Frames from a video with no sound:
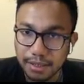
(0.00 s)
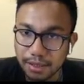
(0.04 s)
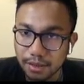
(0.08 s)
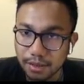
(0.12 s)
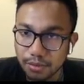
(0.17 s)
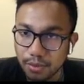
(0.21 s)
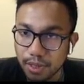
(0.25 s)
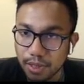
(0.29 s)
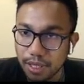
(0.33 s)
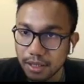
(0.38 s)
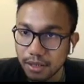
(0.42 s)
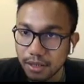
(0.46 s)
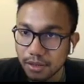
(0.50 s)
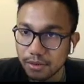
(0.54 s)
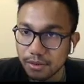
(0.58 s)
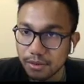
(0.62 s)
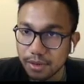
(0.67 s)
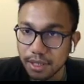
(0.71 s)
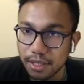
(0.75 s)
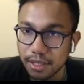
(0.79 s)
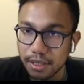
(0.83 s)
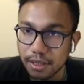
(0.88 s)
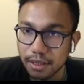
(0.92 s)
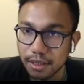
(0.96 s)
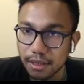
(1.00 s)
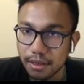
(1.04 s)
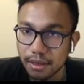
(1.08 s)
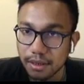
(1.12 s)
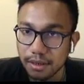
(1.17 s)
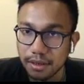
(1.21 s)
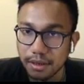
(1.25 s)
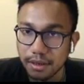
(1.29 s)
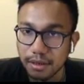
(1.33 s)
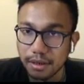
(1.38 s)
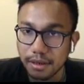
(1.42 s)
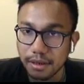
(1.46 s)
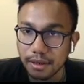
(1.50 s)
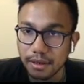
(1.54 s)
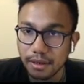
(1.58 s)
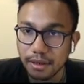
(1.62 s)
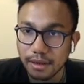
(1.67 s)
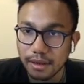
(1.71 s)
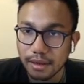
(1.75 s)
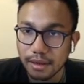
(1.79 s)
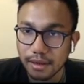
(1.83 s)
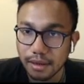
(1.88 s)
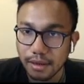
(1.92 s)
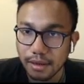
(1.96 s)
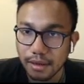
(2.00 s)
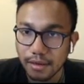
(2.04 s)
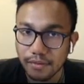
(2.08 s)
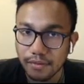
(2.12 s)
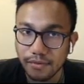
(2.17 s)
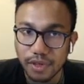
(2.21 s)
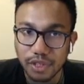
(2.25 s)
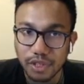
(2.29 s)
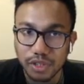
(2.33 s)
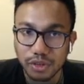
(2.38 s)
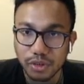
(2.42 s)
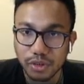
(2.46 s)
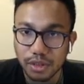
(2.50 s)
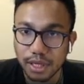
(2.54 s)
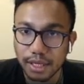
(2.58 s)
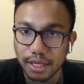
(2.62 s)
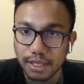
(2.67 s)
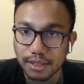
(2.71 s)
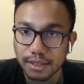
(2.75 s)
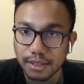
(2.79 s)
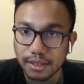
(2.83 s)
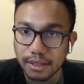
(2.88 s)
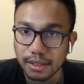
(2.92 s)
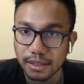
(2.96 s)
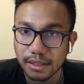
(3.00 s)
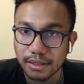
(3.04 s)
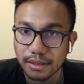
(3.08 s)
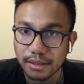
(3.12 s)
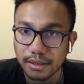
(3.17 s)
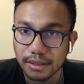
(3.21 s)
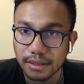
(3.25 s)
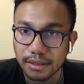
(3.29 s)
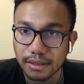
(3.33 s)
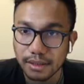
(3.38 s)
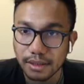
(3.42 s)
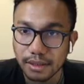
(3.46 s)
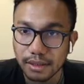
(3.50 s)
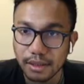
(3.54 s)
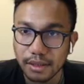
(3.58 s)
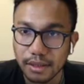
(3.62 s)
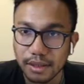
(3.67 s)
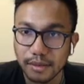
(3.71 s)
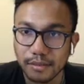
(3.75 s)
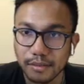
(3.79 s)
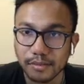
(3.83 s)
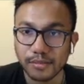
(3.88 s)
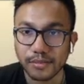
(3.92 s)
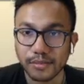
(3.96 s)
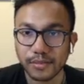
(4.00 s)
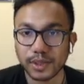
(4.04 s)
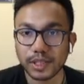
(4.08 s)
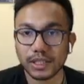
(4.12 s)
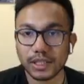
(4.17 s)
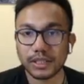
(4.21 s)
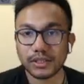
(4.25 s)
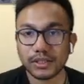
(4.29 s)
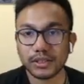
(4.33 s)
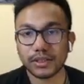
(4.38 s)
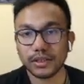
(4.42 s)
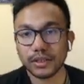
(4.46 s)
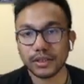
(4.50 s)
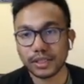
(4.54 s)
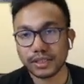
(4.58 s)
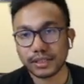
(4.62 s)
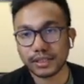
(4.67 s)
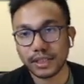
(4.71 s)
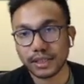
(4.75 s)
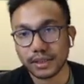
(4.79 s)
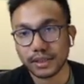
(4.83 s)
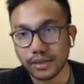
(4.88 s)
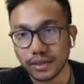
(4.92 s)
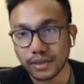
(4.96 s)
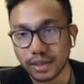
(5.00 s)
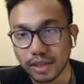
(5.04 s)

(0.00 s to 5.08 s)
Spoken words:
way you can visualize this. So let's take a look at the